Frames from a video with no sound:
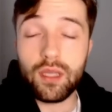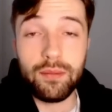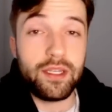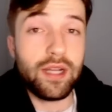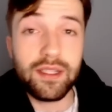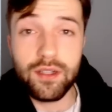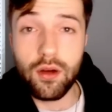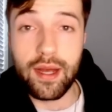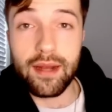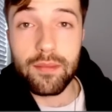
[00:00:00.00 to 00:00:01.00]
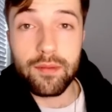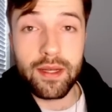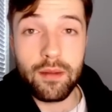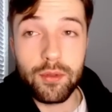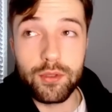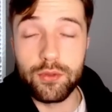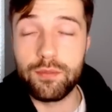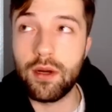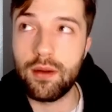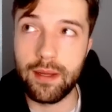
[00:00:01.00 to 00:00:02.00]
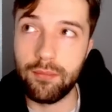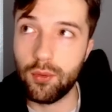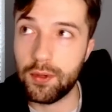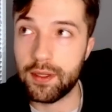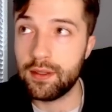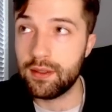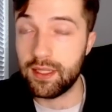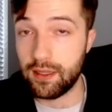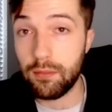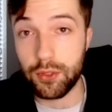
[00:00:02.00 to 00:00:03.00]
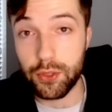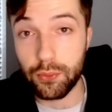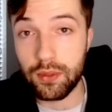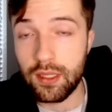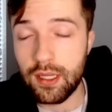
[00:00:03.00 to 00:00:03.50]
I mean, you guys know, I had him at my number two spot on my board, like number two.